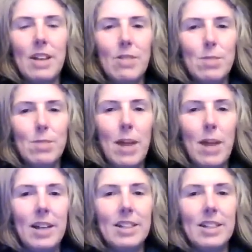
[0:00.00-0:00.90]
have a
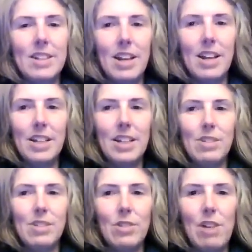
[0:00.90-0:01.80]
smile inside
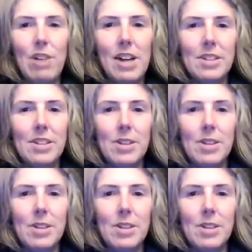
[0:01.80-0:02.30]
each of your eyes.